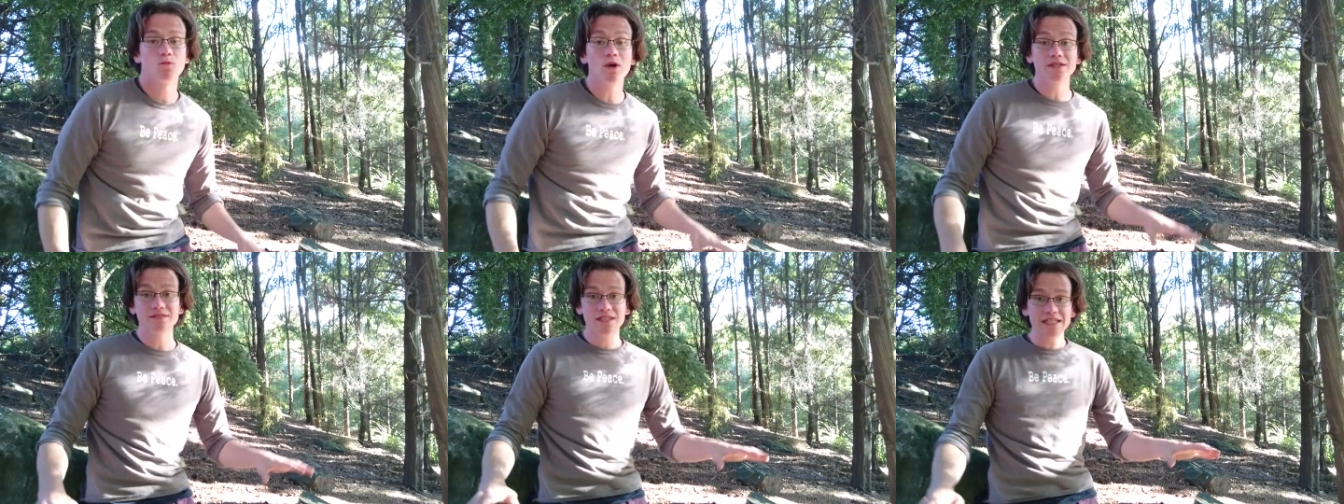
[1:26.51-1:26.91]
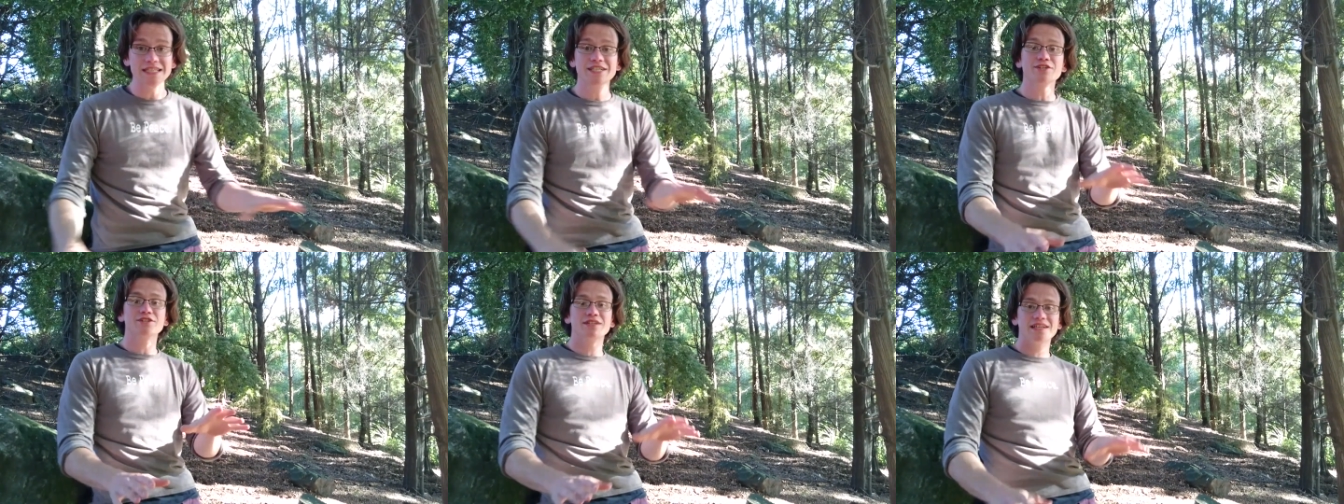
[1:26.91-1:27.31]
One
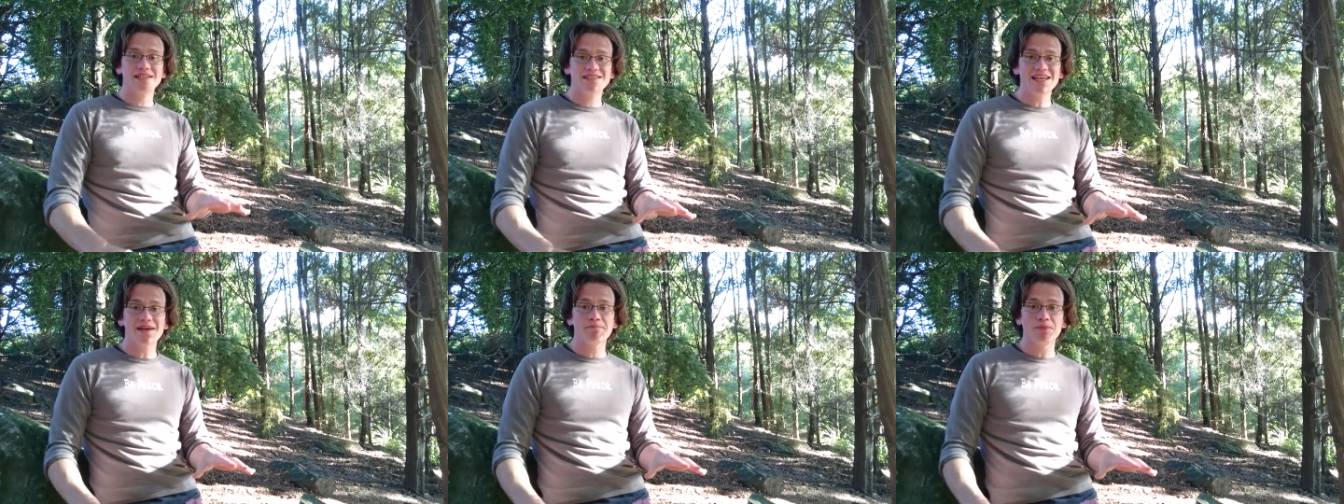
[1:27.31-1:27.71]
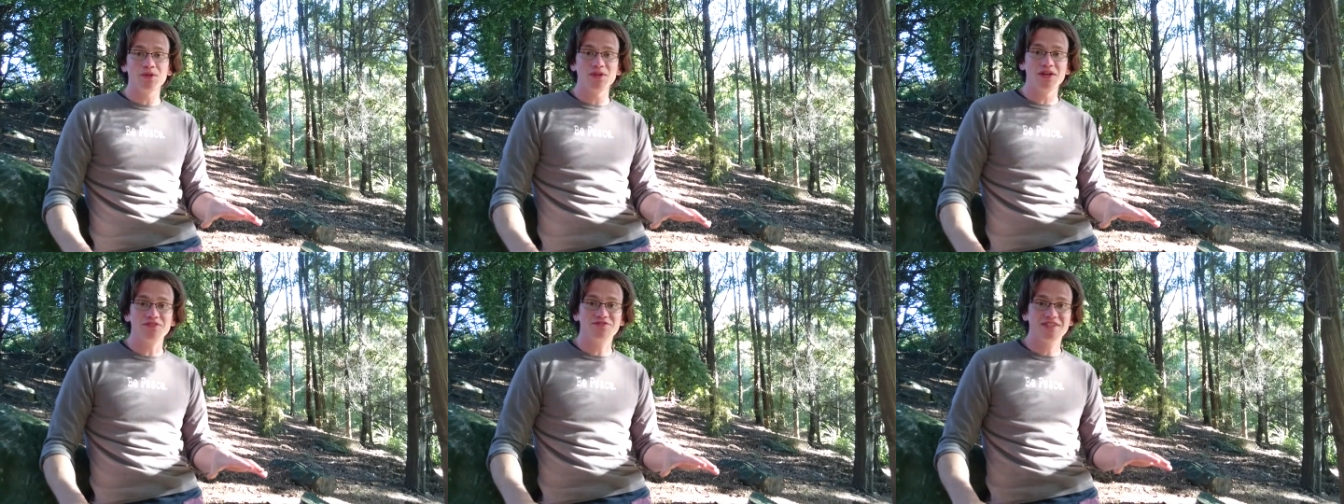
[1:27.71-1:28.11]
clear
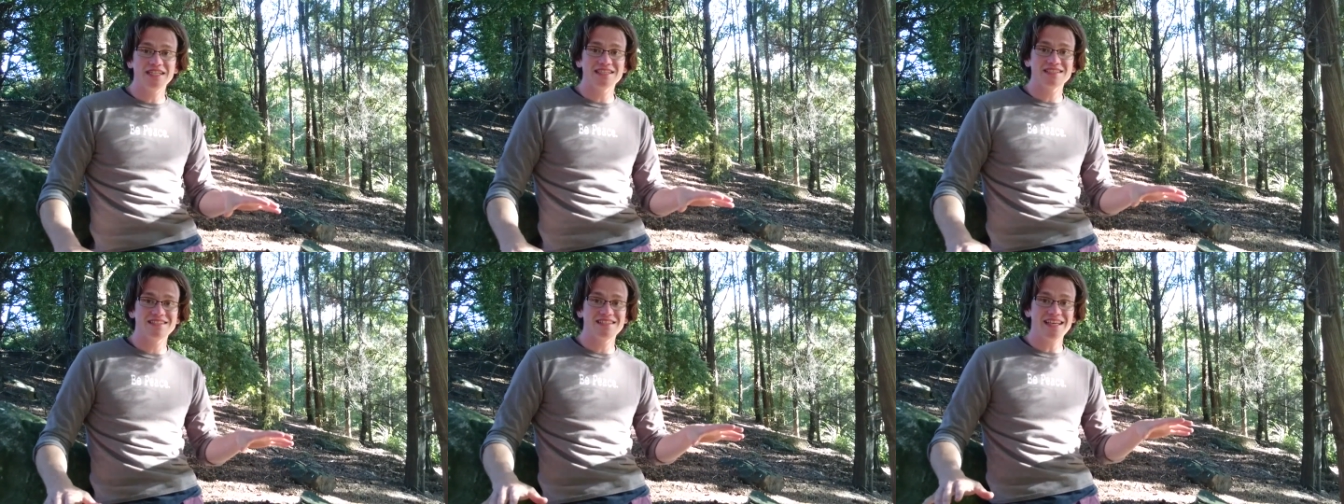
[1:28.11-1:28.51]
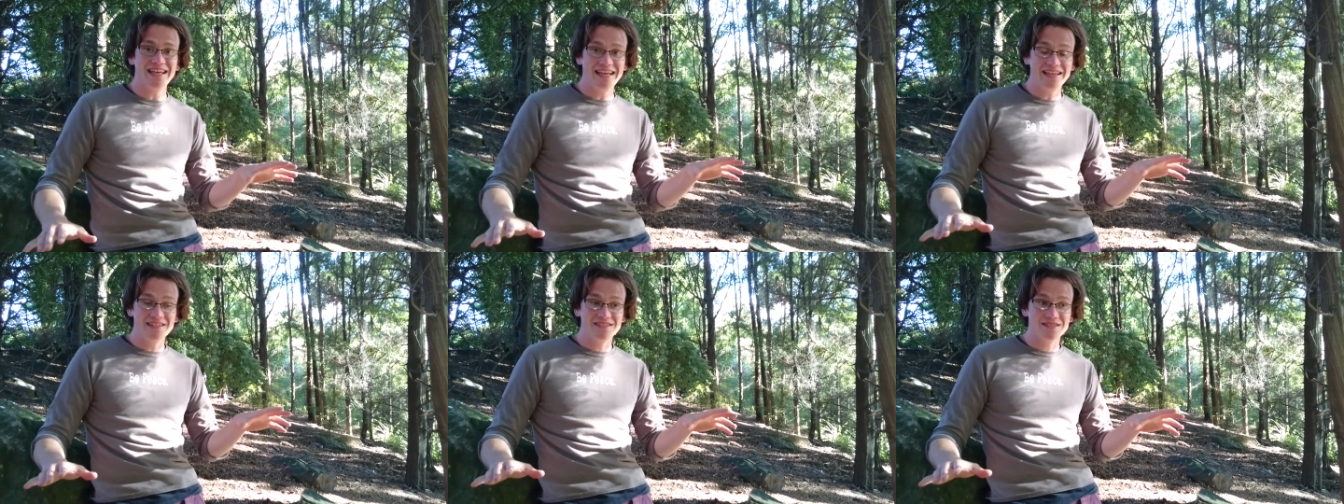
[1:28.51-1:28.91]
example of this
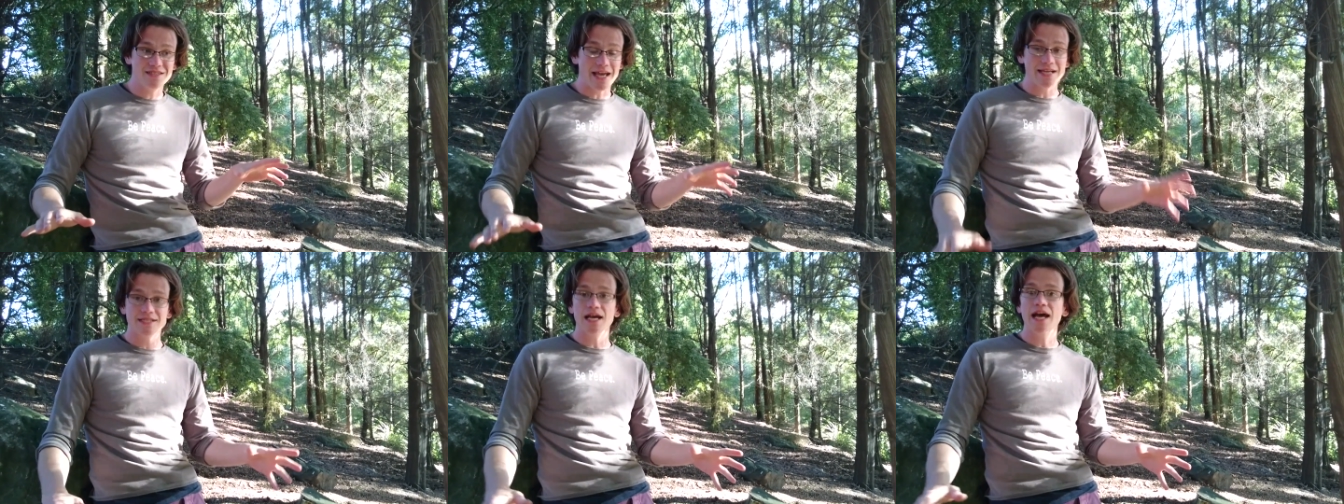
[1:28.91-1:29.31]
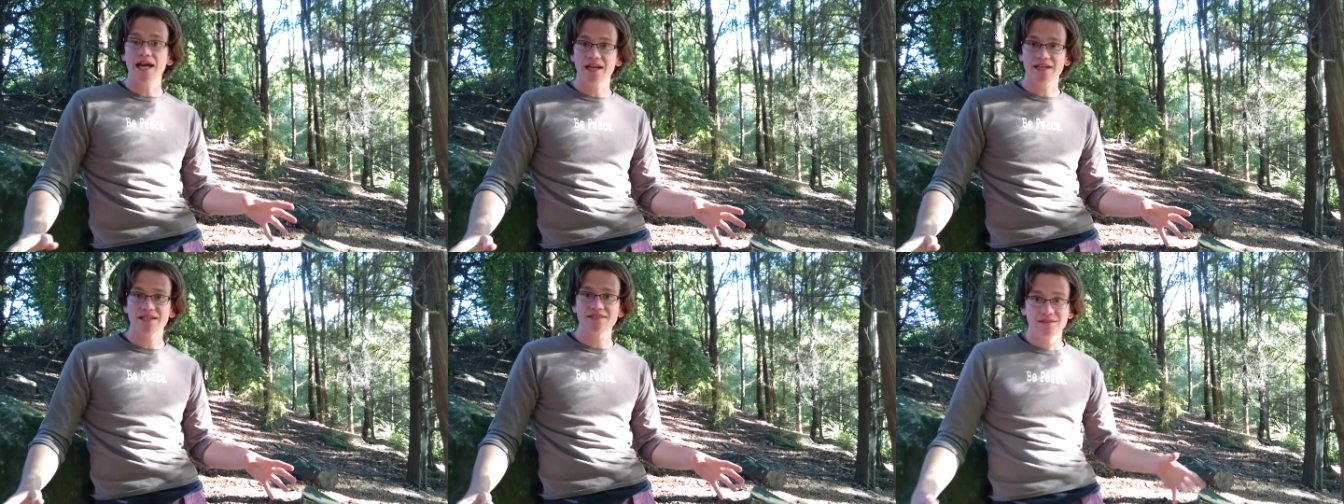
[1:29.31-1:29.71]
is
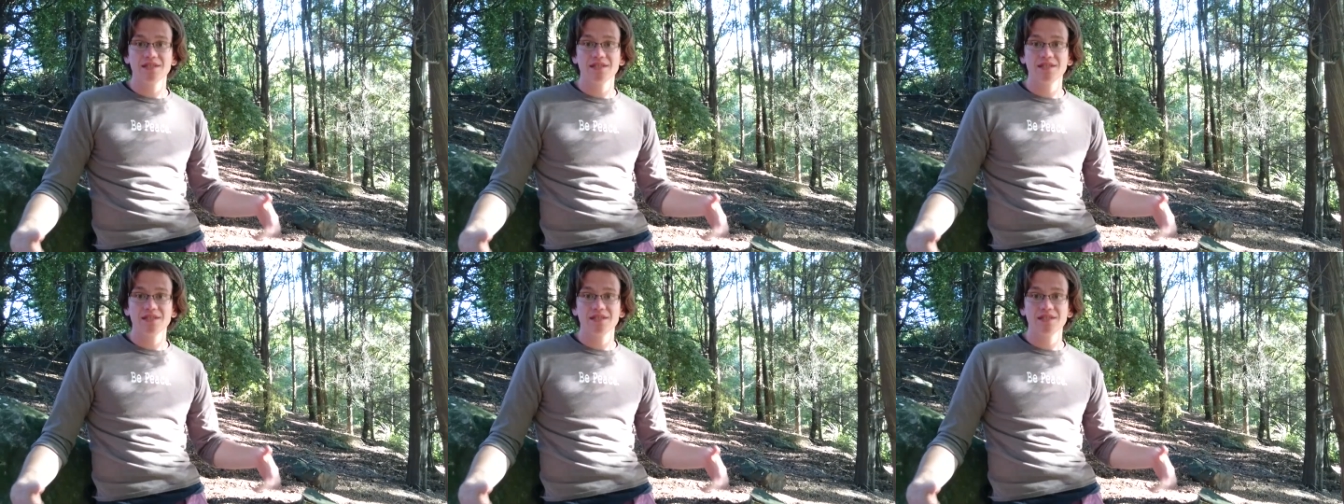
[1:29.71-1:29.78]
anxiety.